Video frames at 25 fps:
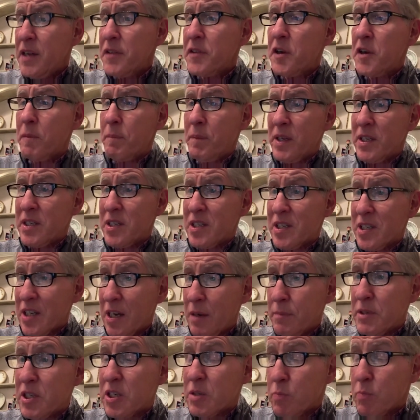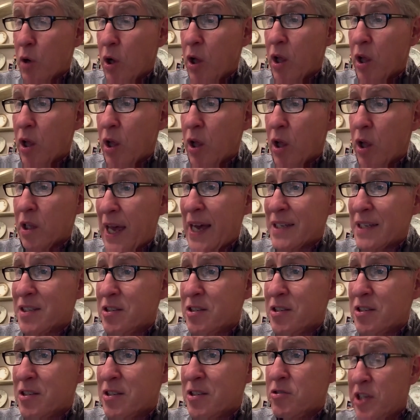There've been some small
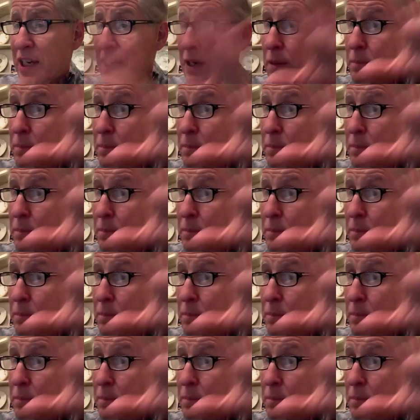classes. You